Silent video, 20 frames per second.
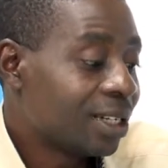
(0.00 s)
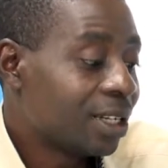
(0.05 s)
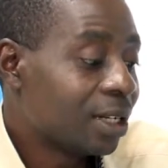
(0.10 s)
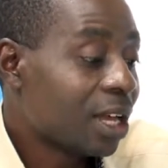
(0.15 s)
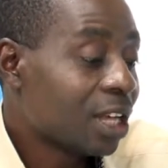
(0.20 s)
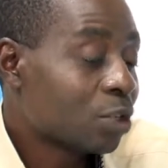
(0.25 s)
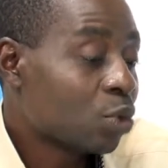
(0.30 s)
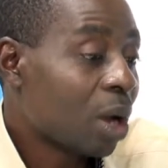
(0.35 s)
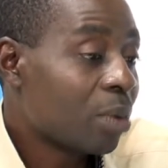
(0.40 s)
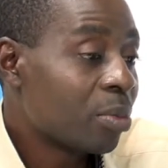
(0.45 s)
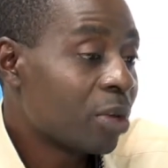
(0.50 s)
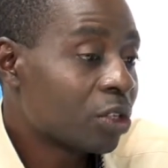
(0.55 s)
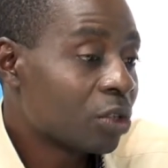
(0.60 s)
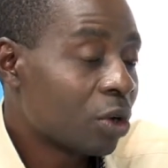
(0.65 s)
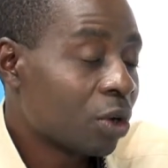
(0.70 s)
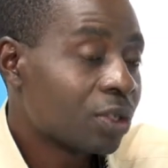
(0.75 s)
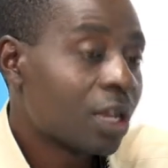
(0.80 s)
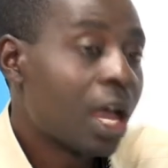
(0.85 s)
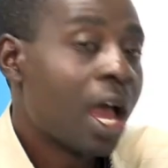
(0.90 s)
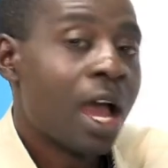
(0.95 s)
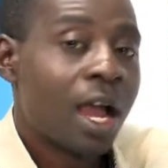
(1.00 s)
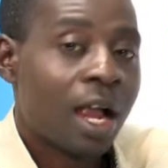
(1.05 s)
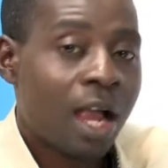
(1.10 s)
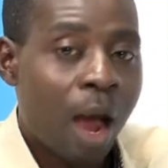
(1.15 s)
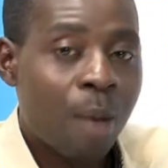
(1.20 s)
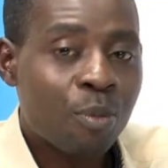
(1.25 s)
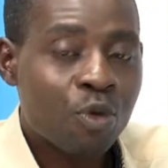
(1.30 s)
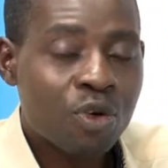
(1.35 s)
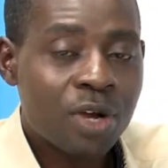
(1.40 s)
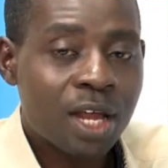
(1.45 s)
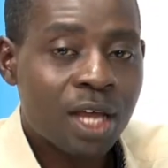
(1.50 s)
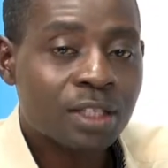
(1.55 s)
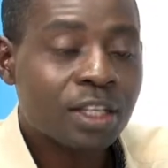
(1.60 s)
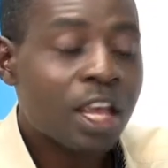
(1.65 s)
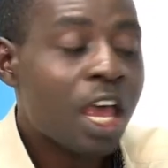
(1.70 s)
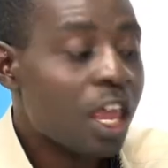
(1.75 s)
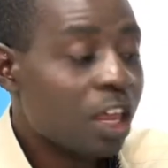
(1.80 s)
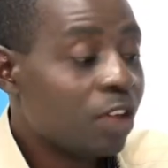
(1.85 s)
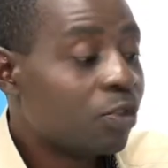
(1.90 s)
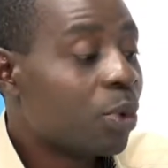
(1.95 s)
That's what makes us Cameroonians.
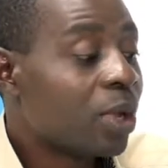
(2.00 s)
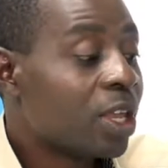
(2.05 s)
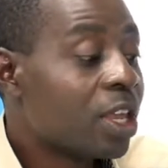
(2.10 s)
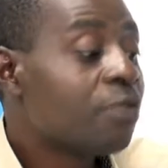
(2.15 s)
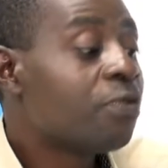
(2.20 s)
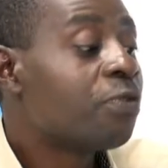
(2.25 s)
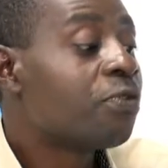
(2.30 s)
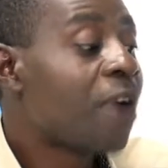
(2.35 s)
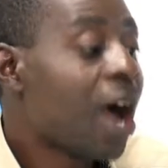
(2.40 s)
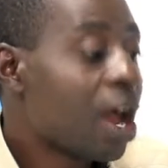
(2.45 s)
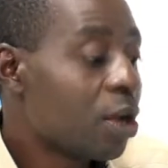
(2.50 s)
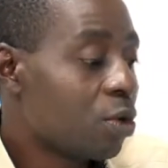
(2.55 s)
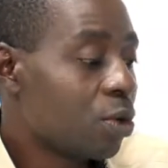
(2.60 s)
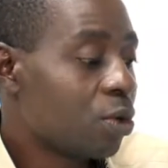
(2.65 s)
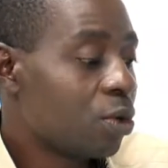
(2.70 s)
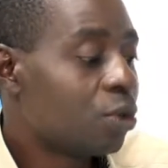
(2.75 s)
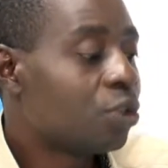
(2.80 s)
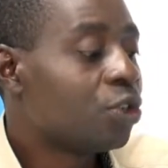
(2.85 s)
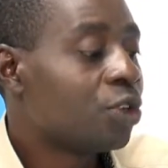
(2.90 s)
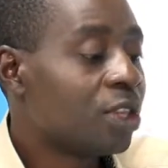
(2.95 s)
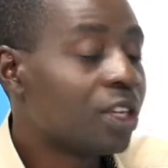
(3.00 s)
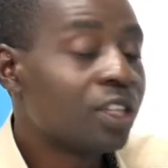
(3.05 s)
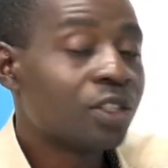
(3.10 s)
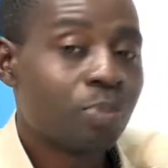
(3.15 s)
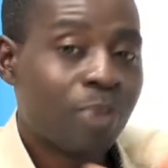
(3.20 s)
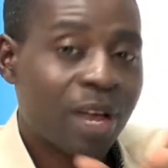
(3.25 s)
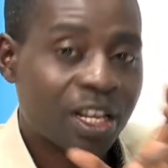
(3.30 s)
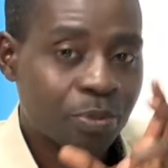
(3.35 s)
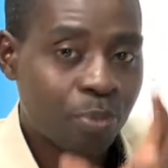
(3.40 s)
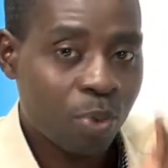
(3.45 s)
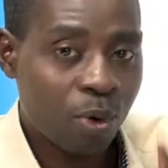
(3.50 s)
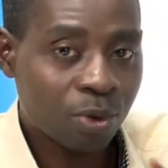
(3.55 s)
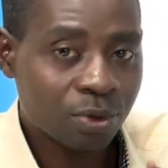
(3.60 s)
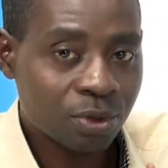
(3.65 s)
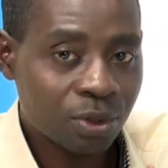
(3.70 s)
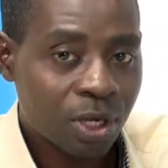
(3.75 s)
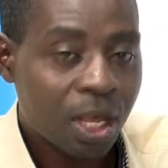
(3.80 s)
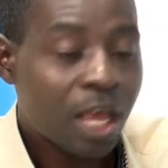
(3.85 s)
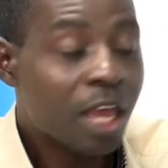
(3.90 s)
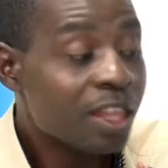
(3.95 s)
If we give value to these passports,
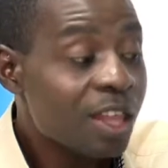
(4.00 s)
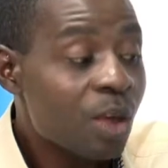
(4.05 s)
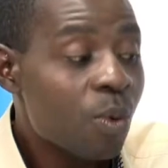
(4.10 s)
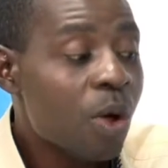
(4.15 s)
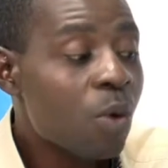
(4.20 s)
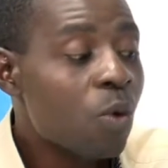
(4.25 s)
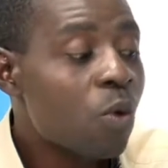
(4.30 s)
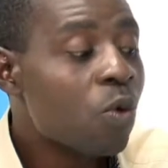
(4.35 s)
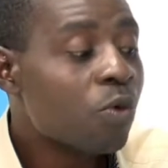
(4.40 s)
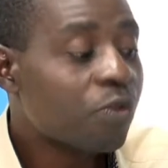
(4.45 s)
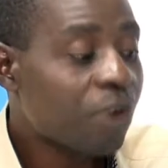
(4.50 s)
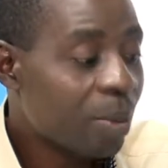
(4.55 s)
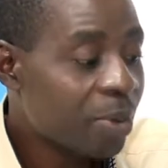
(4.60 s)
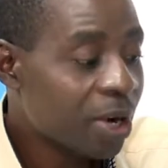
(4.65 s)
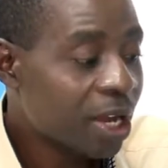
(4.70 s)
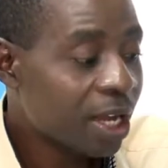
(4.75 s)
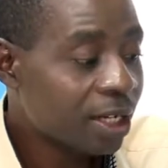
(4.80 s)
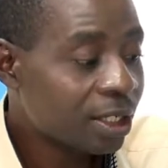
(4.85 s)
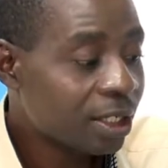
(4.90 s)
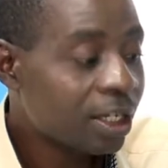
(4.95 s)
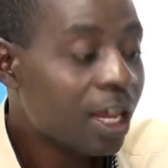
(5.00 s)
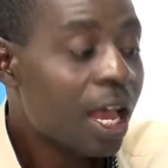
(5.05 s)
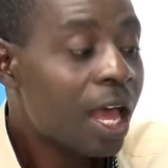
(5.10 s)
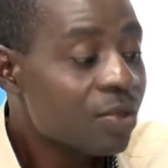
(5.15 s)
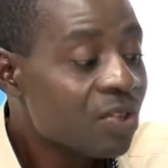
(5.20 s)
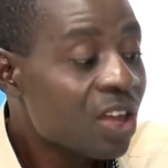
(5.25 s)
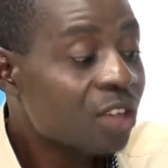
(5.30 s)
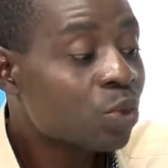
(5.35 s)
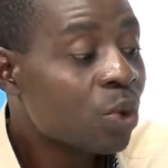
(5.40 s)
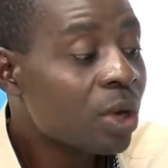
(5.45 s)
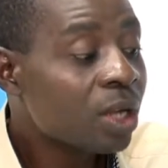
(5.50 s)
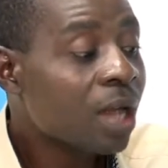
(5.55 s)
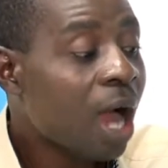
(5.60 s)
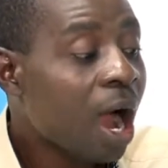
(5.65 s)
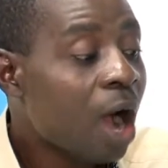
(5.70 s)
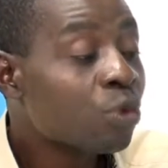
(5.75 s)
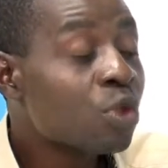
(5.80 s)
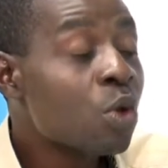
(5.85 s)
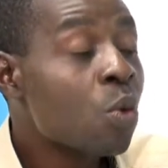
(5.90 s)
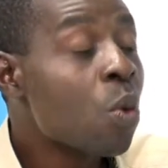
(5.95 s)
the way we will fabricate it, that's
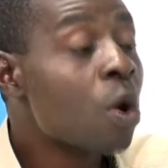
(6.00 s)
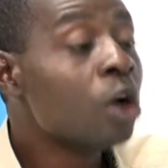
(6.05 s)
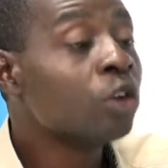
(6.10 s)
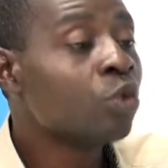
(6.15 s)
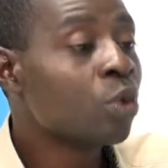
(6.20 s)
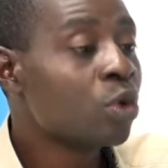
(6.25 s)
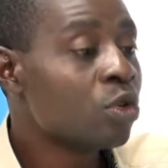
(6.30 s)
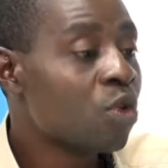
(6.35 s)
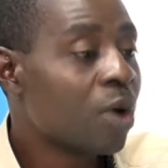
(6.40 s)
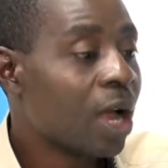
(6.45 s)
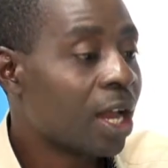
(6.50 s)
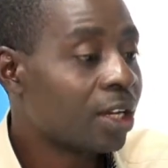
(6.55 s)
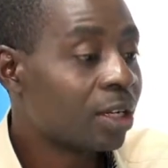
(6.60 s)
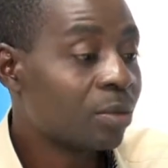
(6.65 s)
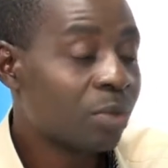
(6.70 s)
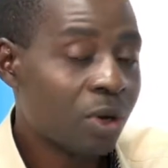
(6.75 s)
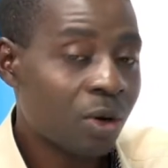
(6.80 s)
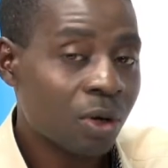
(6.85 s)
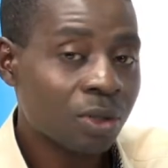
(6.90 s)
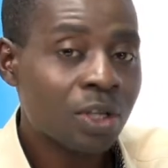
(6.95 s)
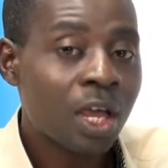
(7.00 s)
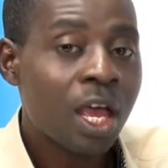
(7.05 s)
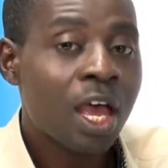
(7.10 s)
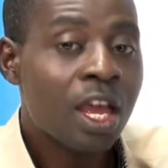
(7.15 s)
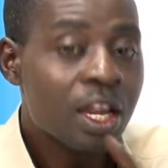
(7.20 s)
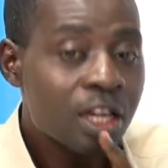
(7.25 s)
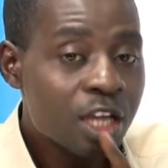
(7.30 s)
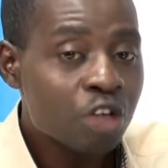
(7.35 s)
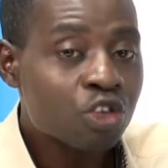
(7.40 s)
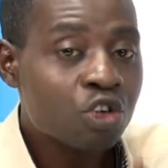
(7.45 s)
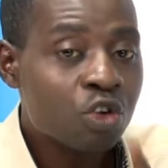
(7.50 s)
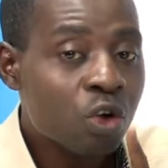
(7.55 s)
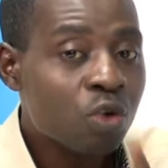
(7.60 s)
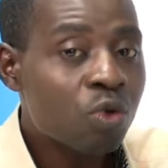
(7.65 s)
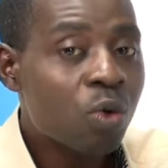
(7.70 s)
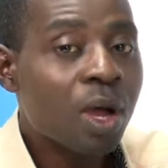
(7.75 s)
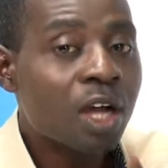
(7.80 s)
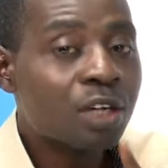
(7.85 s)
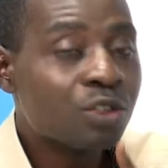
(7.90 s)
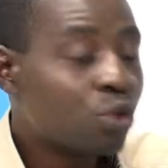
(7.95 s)
how the world will look at it. Because they should not
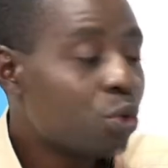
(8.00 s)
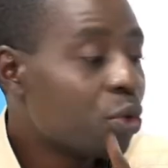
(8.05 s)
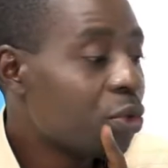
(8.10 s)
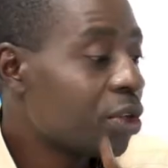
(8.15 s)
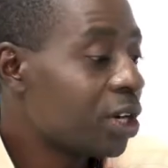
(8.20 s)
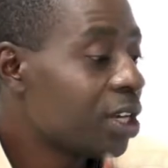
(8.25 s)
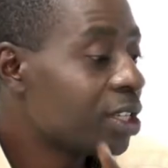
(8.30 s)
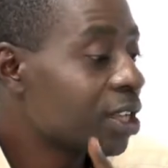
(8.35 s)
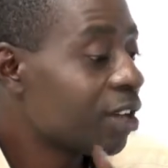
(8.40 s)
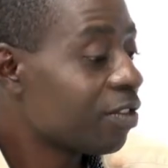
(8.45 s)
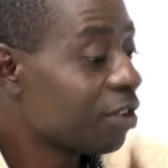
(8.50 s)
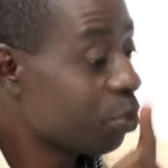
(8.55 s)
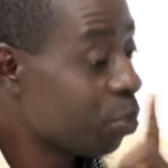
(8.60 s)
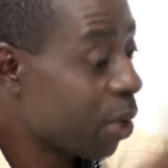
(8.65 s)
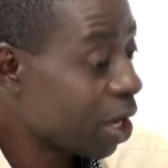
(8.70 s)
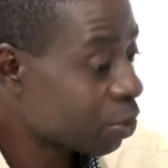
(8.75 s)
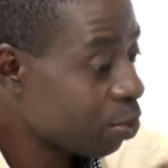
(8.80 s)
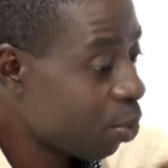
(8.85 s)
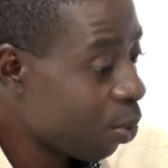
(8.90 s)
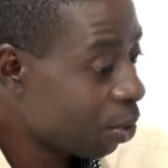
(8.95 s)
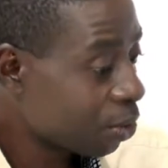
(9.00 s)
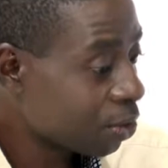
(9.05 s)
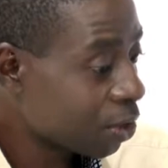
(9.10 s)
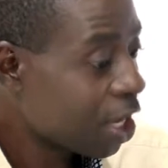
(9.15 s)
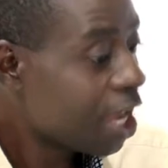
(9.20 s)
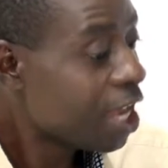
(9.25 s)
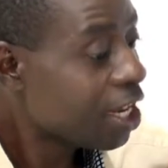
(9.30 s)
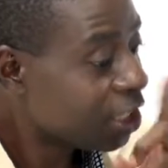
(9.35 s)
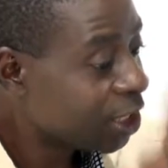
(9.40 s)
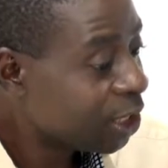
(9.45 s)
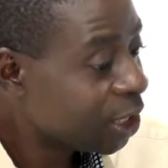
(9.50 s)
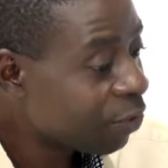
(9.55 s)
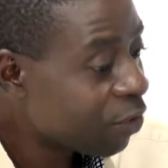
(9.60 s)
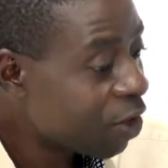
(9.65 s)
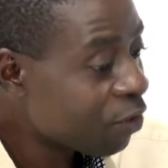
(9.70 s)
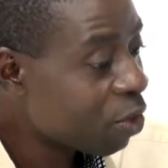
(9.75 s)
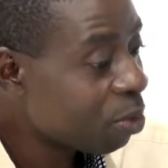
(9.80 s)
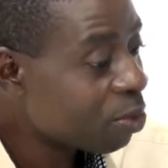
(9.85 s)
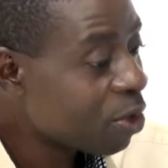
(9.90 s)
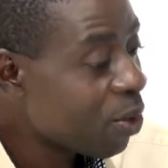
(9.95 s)
look at 237 passports different
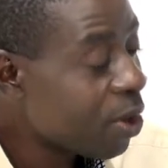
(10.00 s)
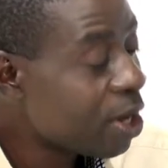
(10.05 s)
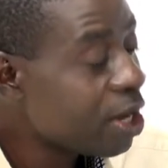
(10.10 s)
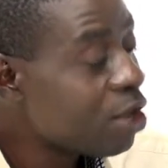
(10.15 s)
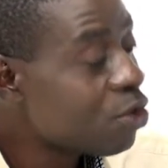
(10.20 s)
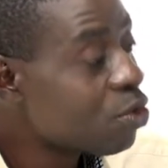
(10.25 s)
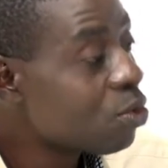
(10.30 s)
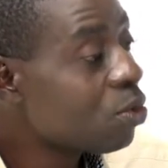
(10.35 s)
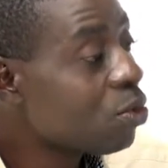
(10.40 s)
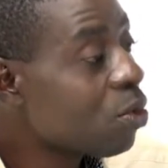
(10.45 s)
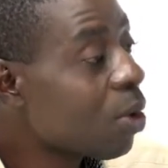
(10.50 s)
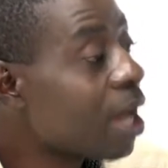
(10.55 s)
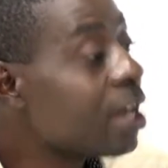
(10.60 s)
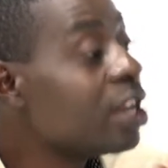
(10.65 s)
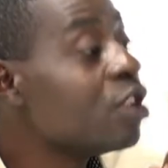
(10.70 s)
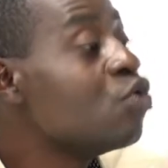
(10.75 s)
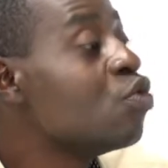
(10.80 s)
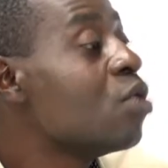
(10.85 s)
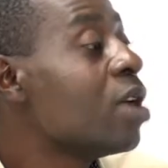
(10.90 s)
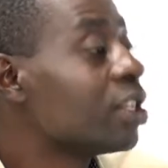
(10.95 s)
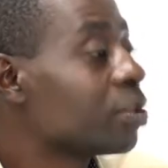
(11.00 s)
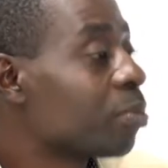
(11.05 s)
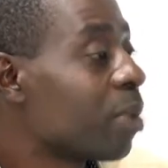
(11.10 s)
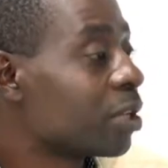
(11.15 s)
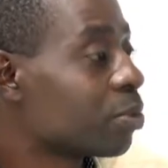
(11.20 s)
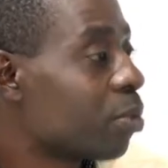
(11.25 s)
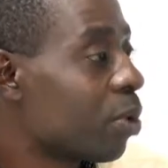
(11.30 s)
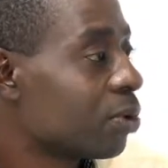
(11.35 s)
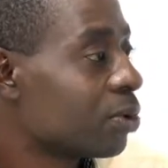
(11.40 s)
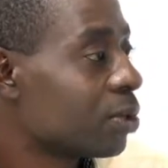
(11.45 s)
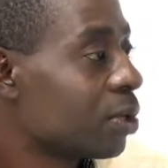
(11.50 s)
from the way they look at the US passports.